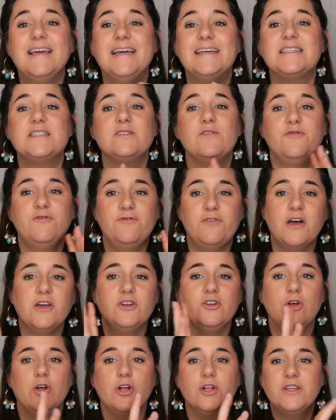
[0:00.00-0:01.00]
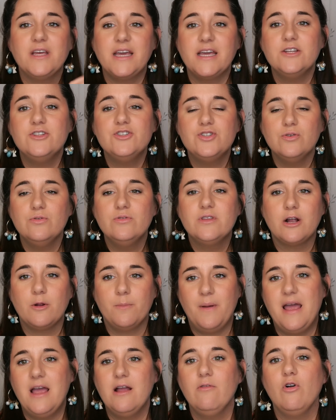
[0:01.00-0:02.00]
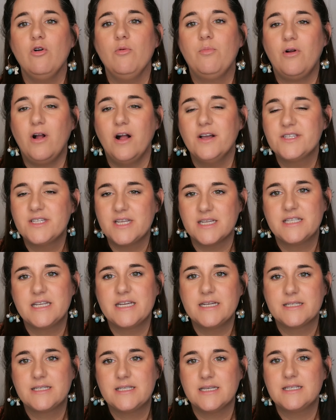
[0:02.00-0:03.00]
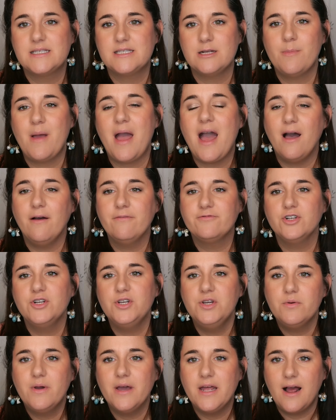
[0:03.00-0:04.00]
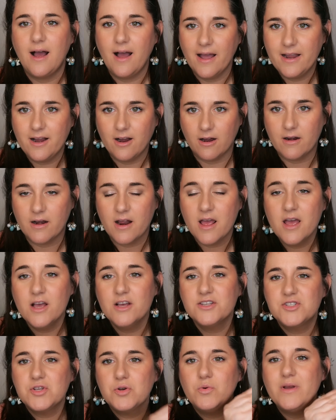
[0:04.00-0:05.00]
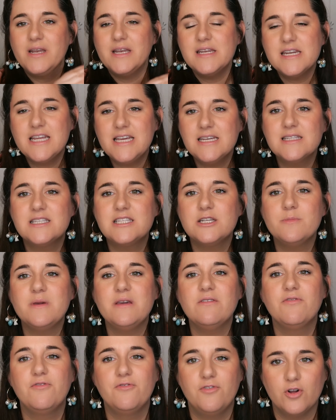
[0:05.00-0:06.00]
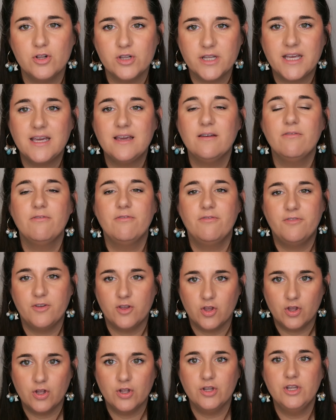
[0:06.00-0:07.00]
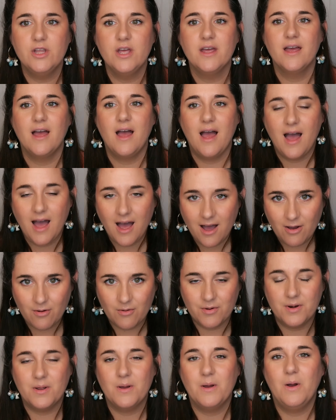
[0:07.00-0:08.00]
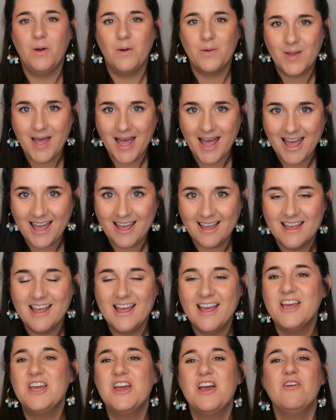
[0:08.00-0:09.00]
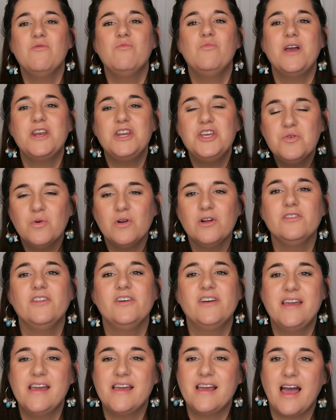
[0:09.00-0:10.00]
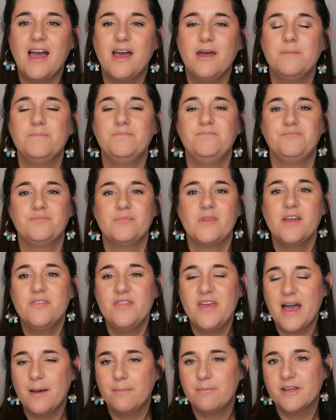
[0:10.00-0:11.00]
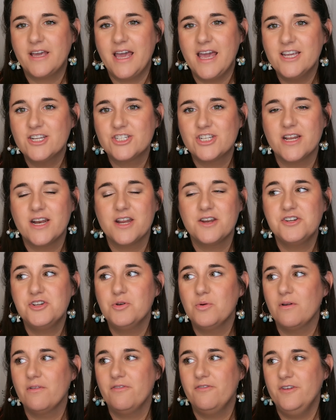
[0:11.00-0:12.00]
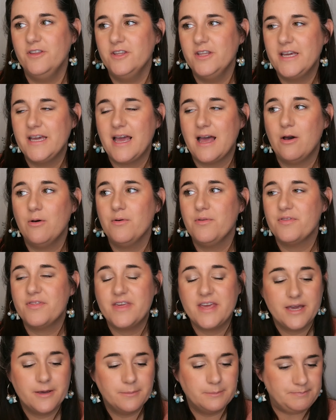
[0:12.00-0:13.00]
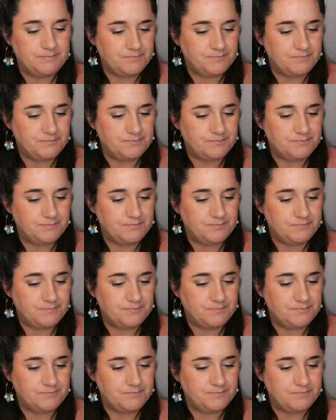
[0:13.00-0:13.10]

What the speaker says: gets funneled into their payroll processing system after you get hired. So it needs to be fully filled out. Okay? When you are looking at the application and you are filling out the